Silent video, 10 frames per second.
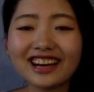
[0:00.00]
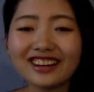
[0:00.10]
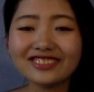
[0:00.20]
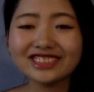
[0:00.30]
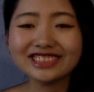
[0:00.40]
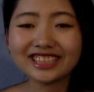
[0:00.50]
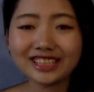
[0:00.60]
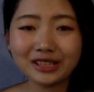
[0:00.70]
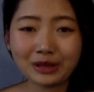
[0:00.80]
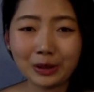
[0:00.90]
I'm
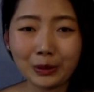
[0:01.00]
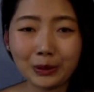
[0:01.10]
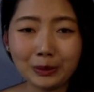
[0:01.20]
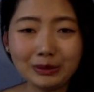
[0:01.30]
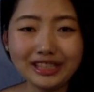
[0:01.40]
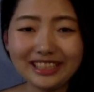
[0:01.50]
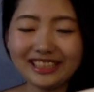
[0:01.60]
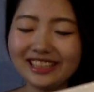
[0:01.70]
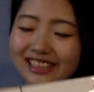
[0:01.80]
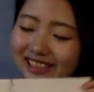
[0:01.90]
another
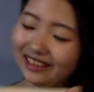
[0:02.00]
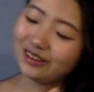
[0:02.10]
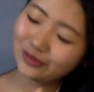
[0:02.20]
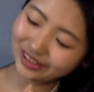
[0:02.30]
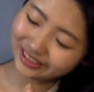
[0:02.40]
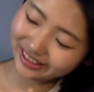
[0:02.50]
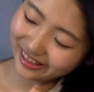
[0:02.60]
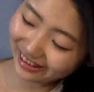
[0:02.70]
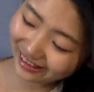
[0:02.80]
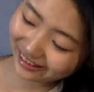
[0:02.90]
homie. What the
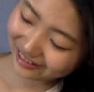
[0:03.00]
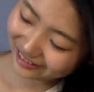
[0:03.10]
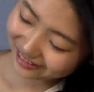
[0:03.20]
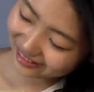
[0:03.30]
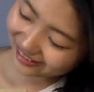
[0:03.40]
hell?